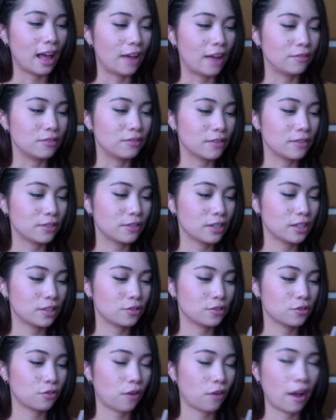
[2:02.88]
never
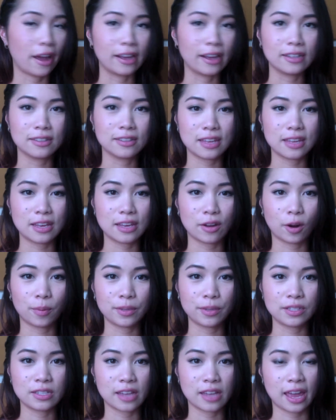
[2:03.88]
tried the
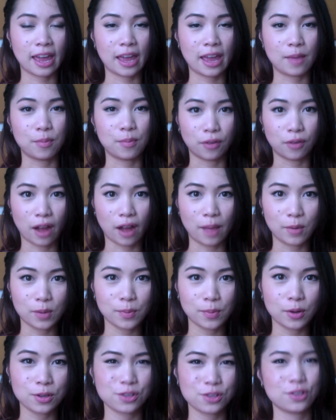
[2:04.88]
Urban Decay Primer
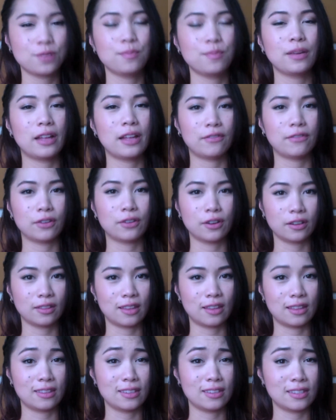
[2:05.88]
Potion, but I've heard
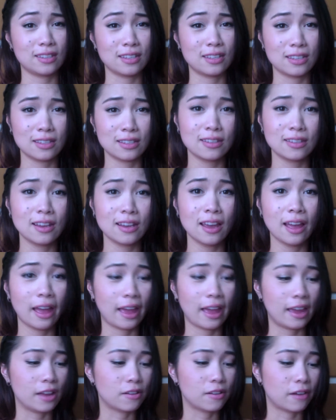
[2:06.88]
that this is
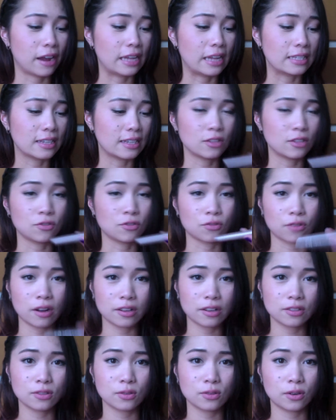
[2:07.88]
a great
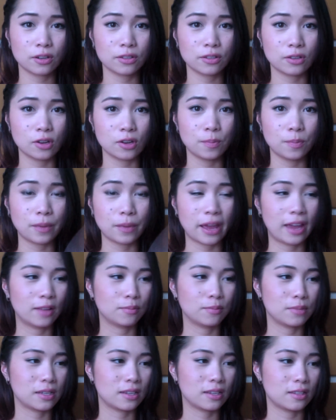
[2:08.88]
drugstore dupe,
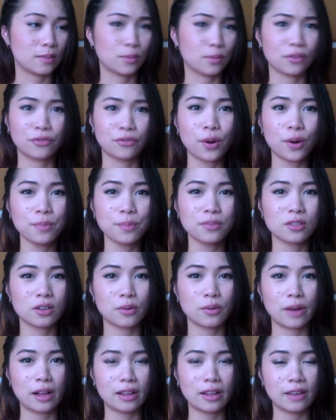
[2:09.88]
and because it performs so
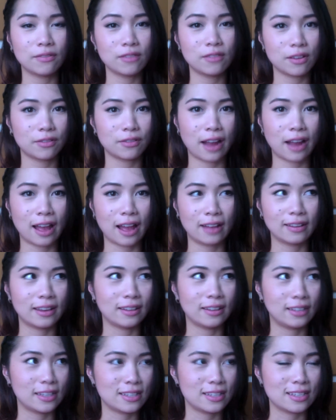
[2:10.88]
well, I've never had
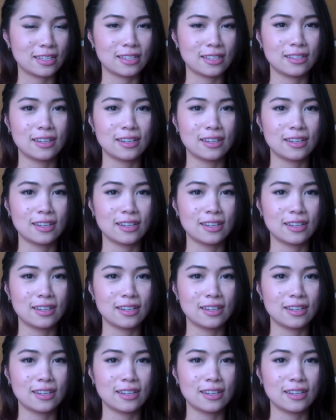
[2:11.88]
any need